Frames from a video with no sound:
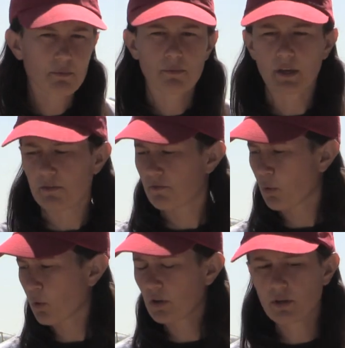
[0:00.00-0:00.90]
up about
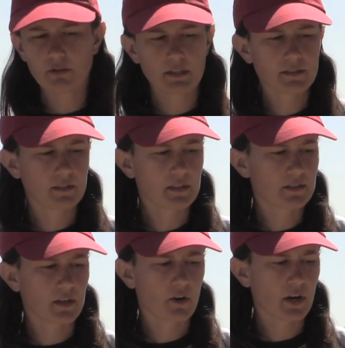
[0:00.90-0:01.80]
four units in
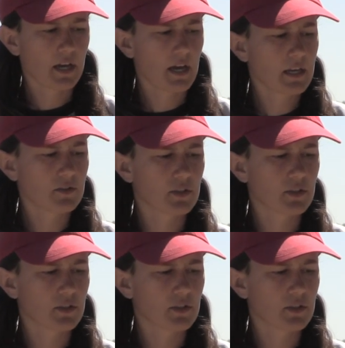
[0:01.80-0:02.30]
this area,